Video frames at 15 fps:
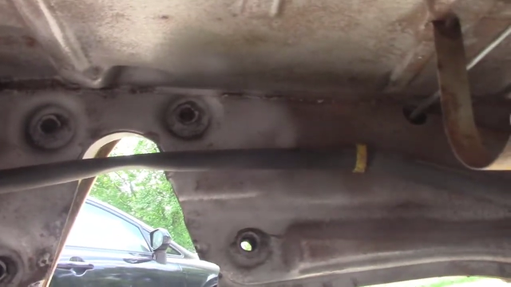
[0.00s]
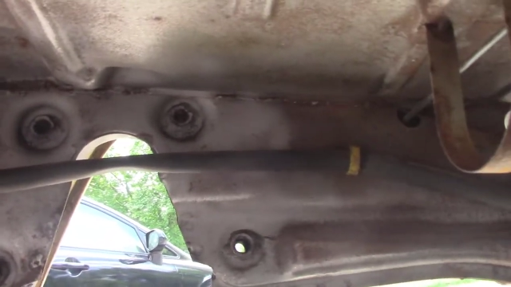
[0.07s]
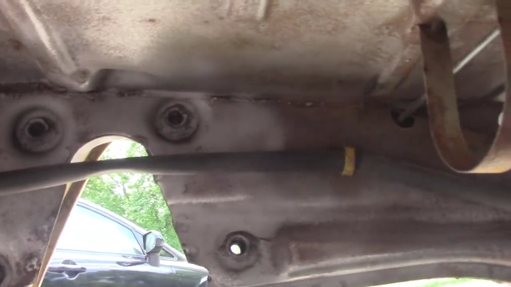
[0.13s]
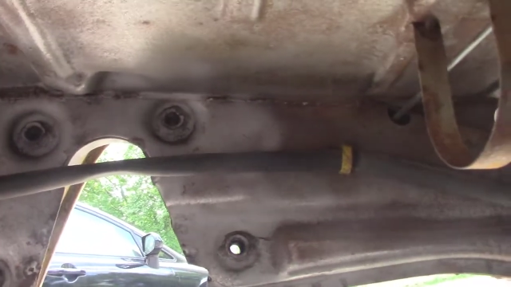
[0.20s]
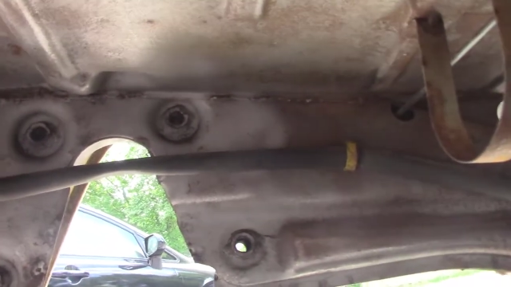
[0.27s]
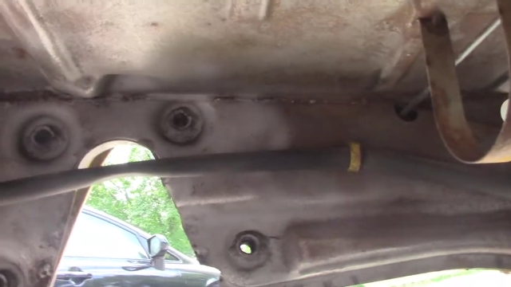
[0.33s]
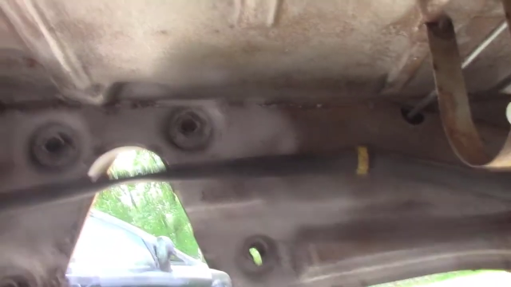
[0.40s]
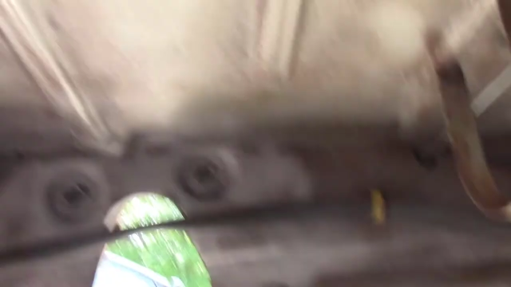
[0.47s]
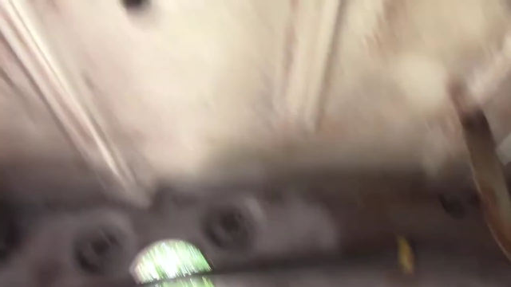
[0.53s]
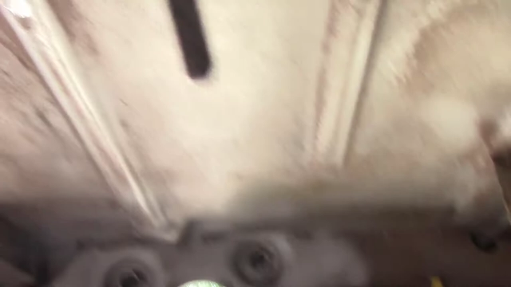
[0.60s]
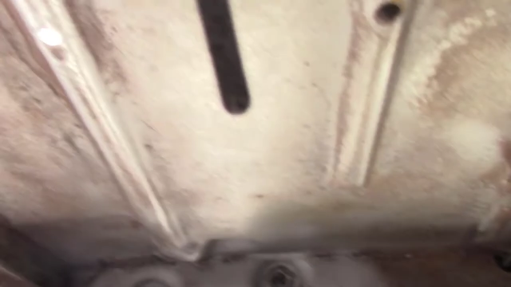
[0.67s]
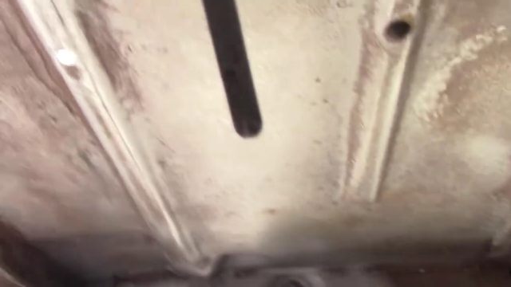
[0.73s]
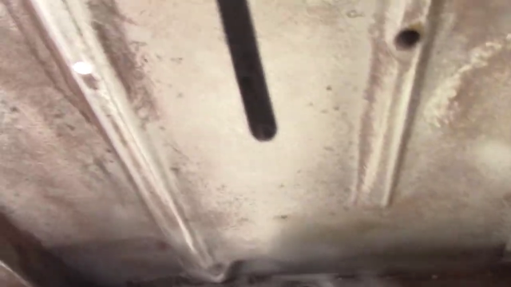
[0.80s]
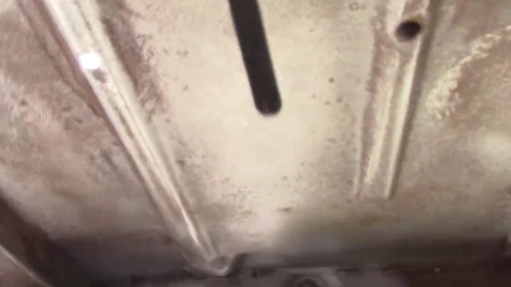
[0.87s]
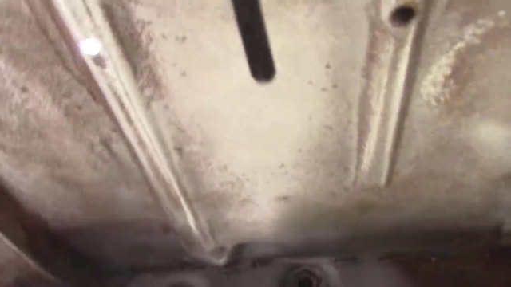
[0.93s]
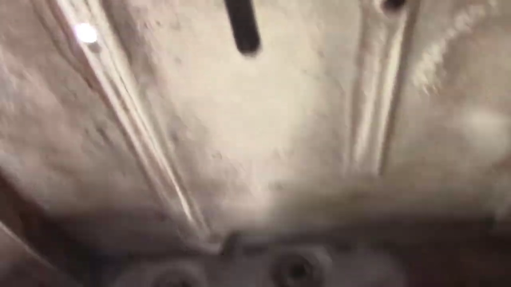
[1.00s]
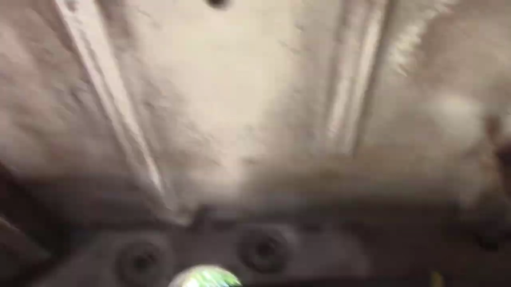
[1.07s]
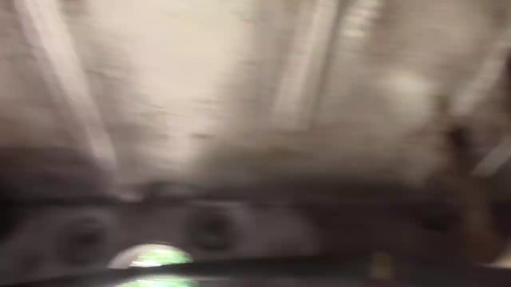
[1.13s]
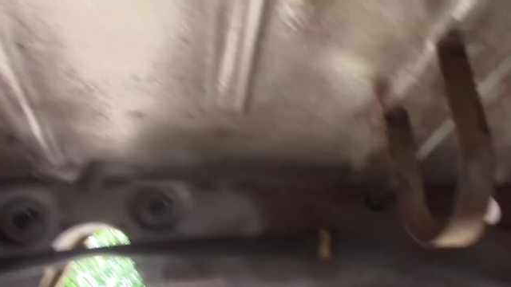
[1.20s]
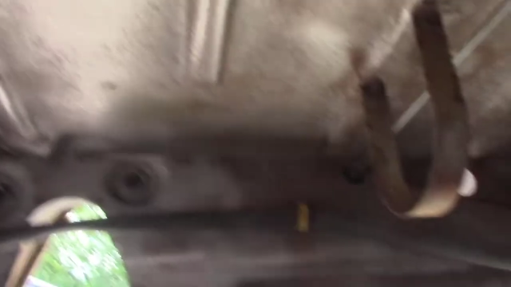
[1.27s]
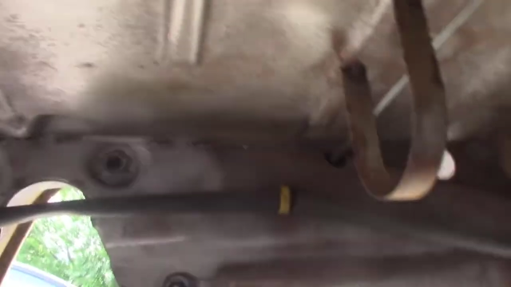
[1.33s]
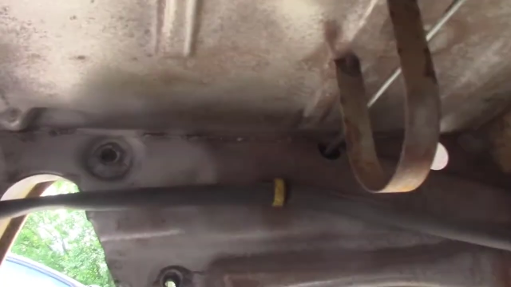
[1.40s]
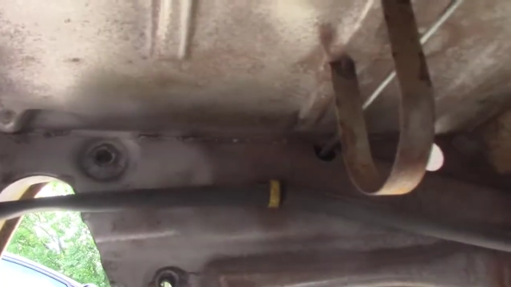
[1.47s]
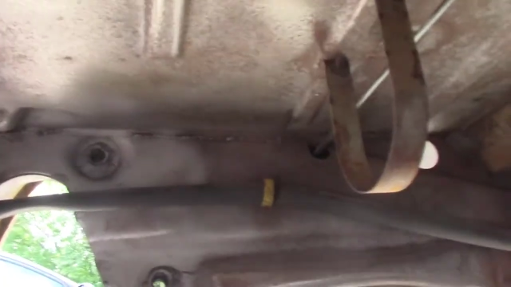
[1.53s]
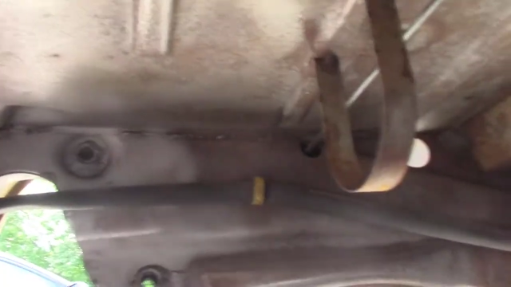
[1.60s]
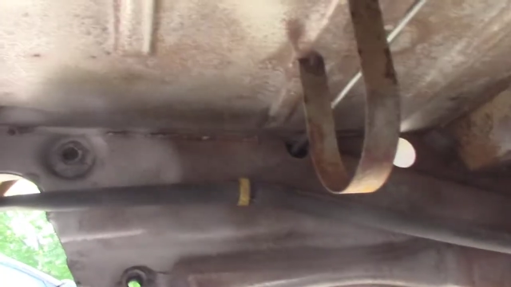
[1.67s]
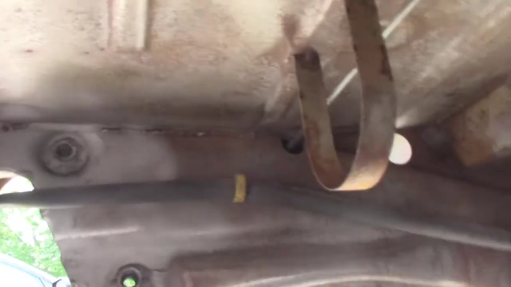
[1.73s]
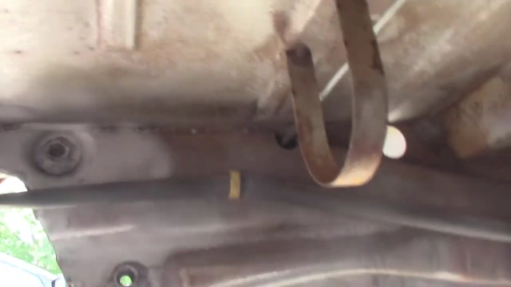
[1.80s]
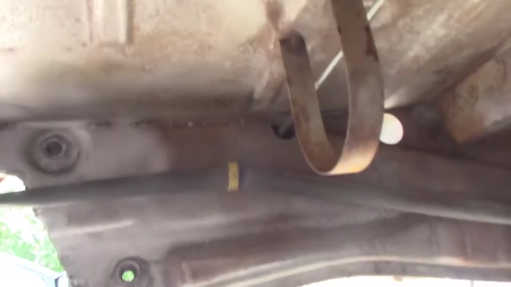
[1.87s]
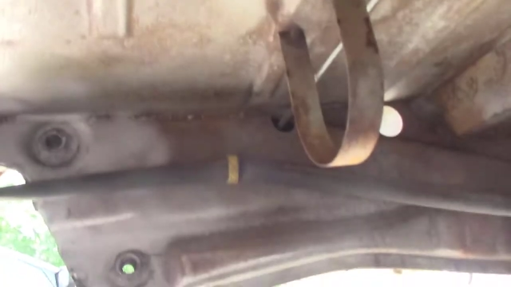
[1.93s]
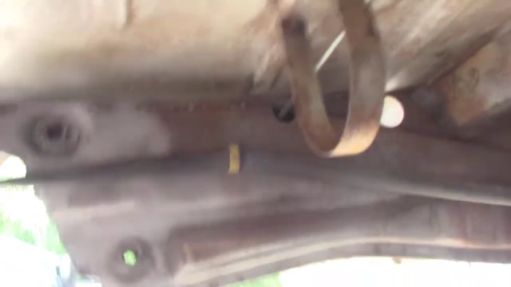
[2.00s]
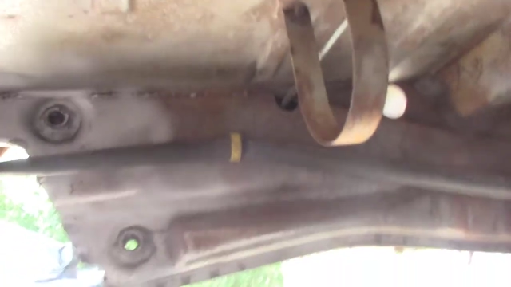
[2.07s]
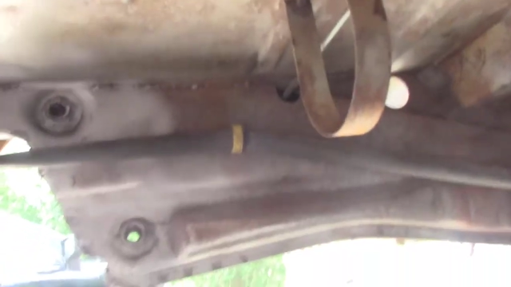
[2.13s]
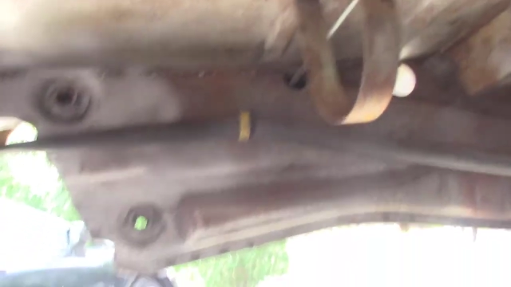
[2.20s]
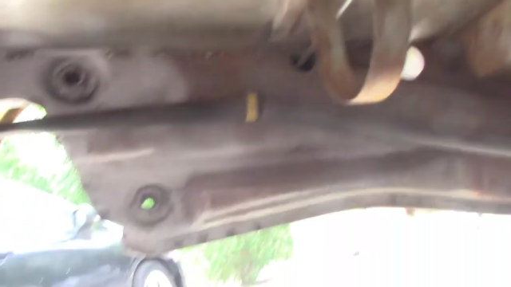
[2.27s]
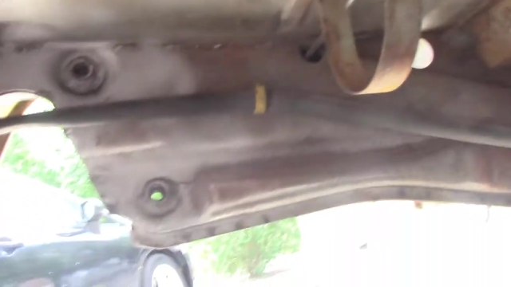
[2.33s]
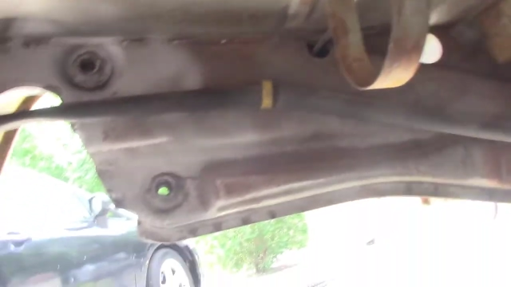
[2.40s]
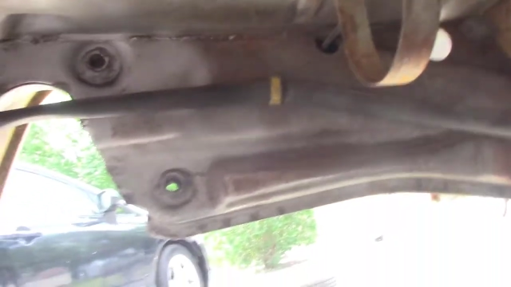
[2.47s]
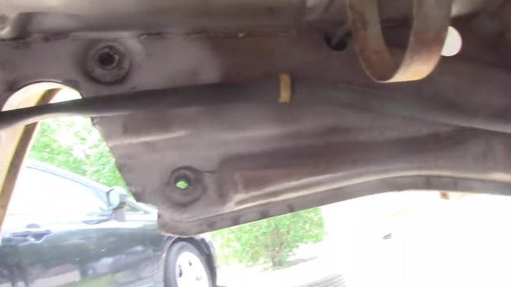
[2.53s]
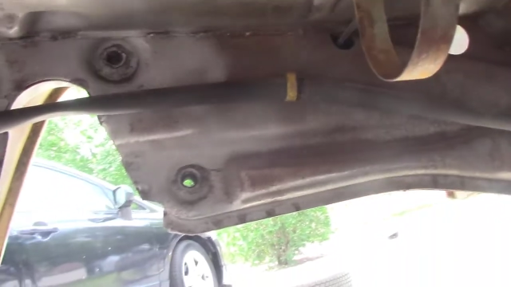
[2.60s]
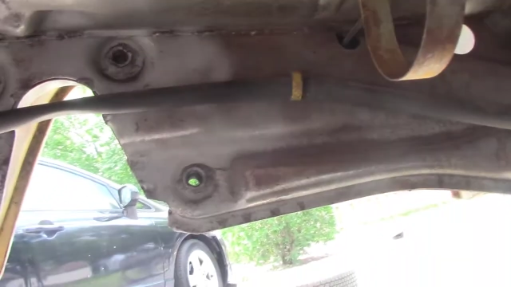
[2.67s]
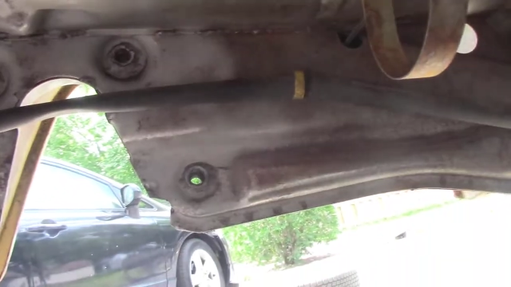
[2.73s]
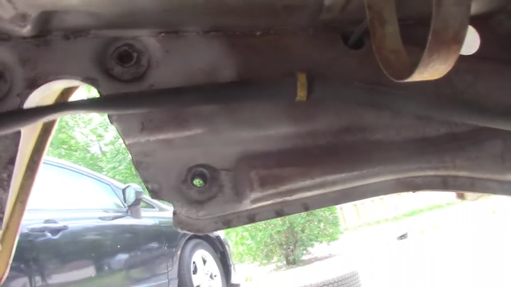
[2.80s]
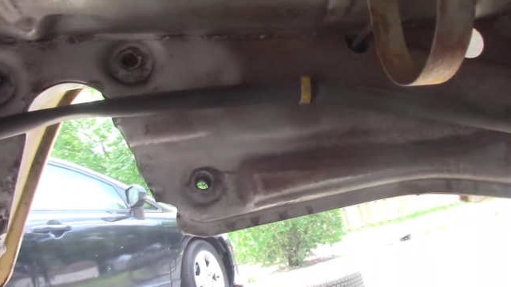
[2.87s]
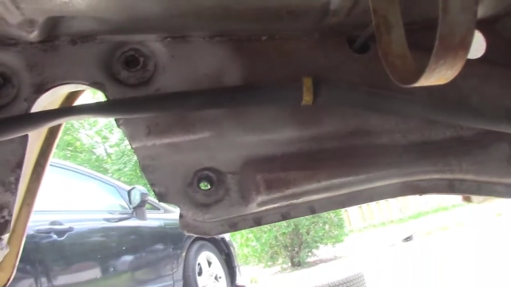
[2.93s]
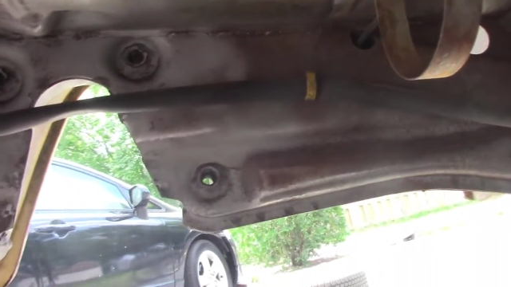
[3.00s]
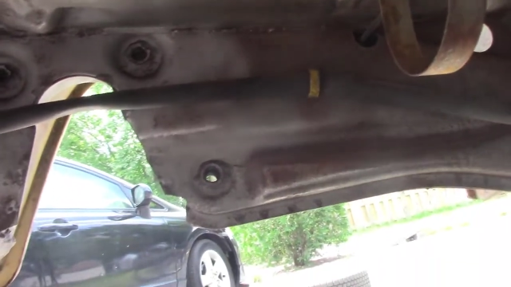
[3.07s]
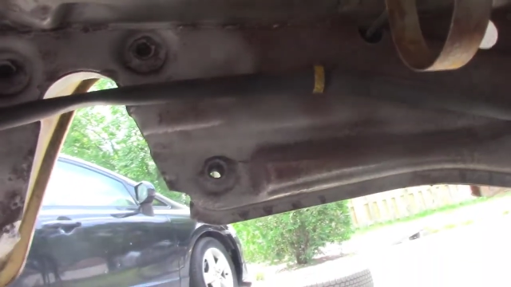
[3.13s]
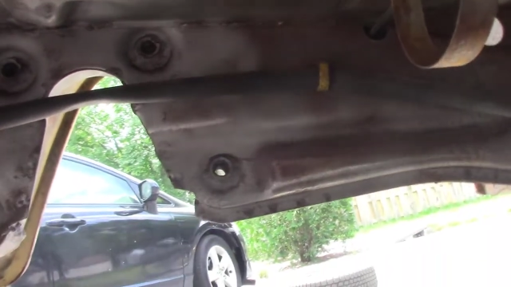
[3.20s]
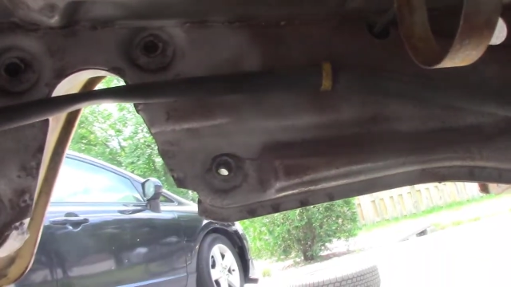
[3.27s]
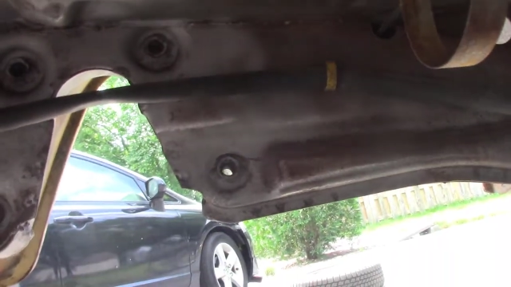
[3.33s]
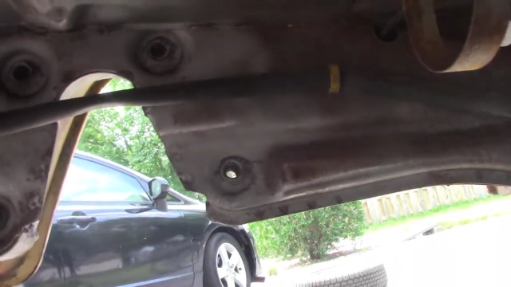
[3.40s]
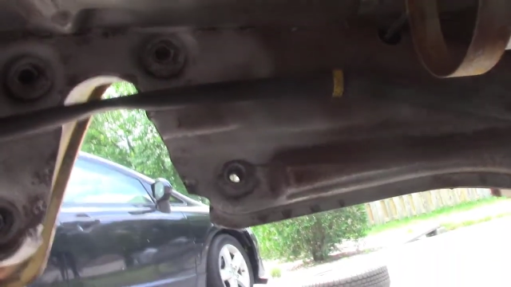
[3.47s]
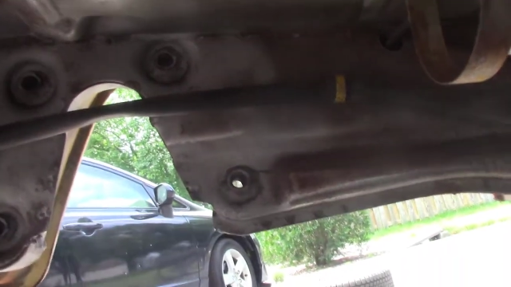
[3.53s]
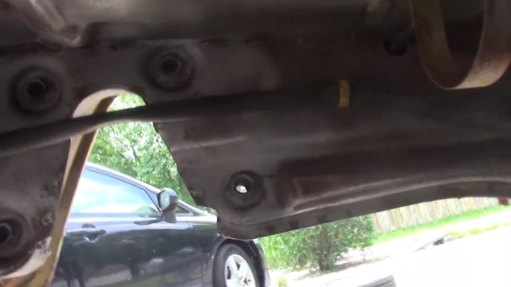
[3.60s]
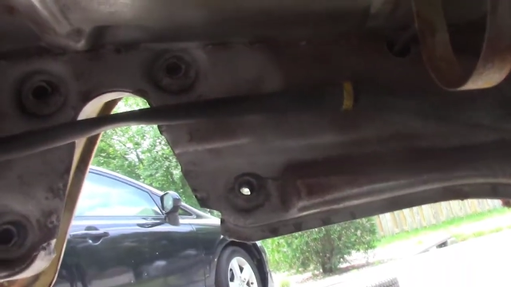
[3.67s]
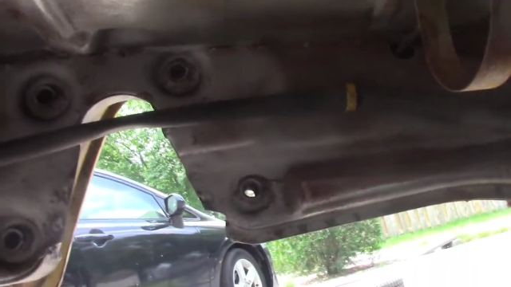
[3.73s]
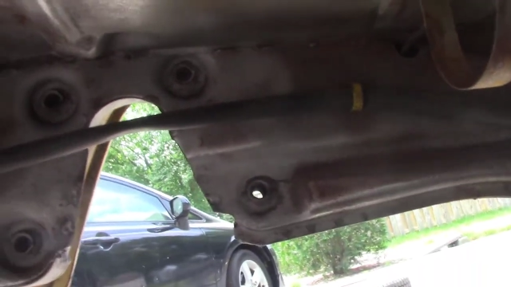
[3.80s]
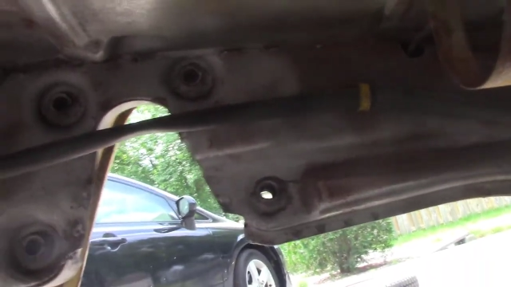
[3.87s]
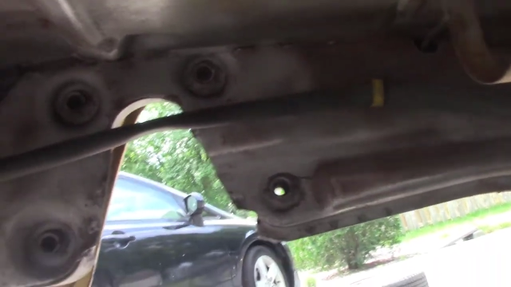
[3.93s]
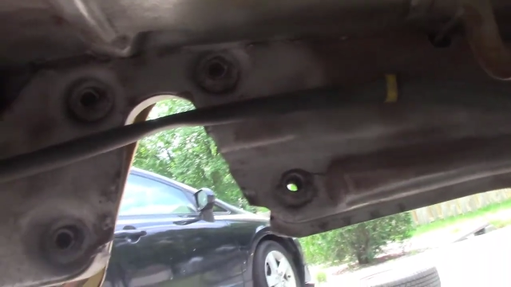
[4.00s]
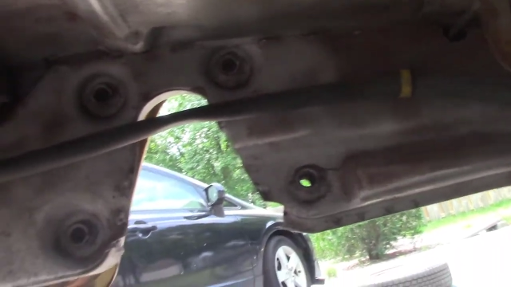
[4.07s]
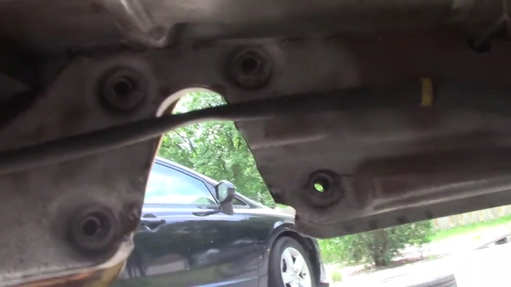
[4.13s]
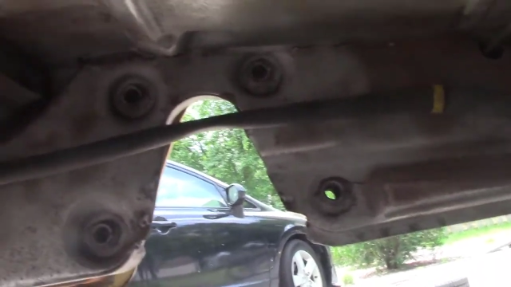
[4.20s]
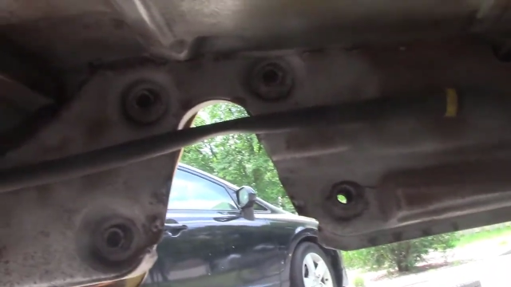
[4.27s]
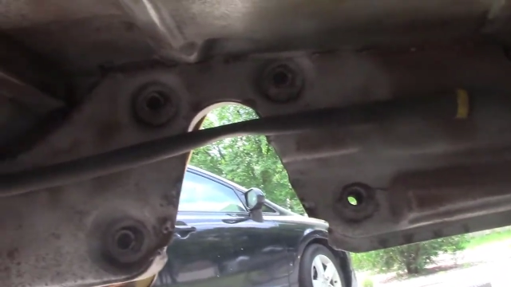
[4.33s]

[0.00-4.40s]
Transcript: (no speaker visible)